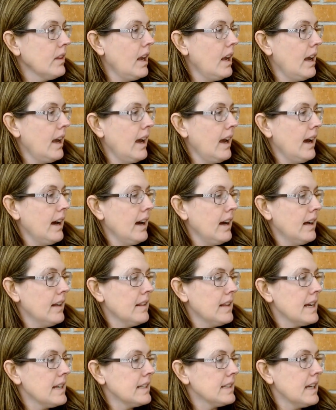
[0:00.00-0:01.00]

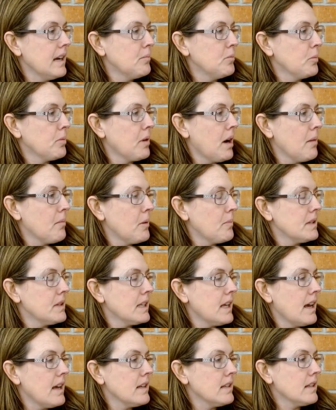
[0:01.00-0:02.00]
And the example problem
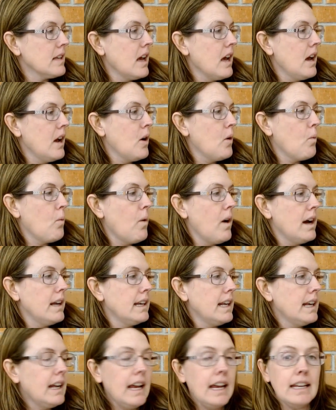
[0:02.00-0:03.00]
says
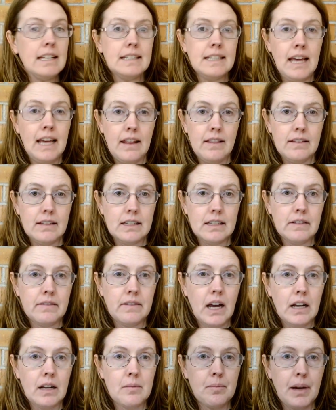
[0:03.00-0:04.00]
1 8/10
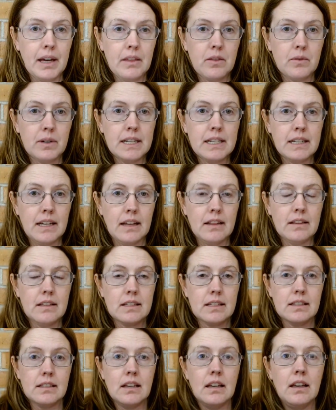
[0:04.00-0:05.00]
divided by 3/10.
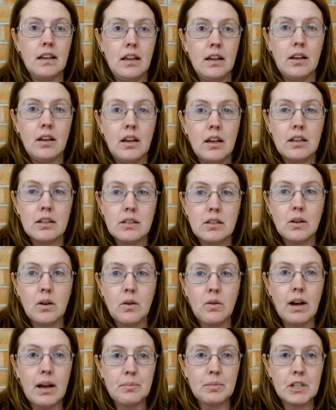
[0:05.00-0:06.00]

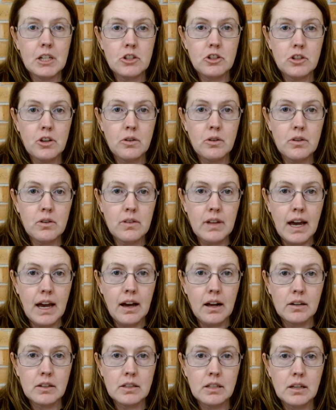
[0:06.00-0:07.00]
So I'm going to show you
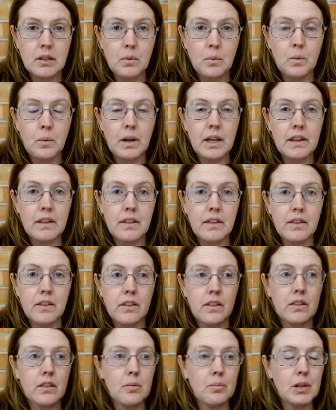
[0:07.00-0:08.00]
that with
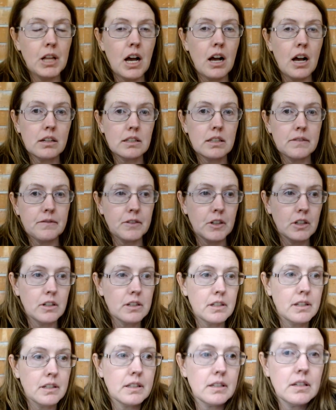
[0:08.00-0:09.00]
the blocks
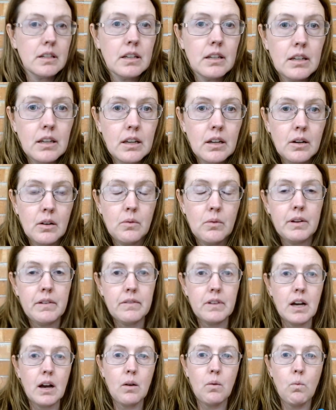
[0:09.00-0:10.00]
first.
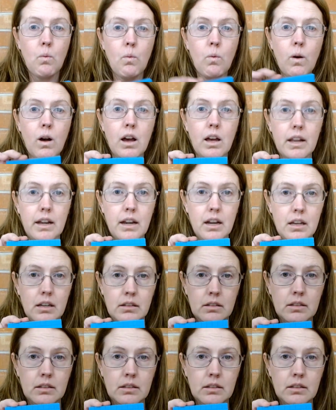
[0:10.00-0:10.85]
We've got 1.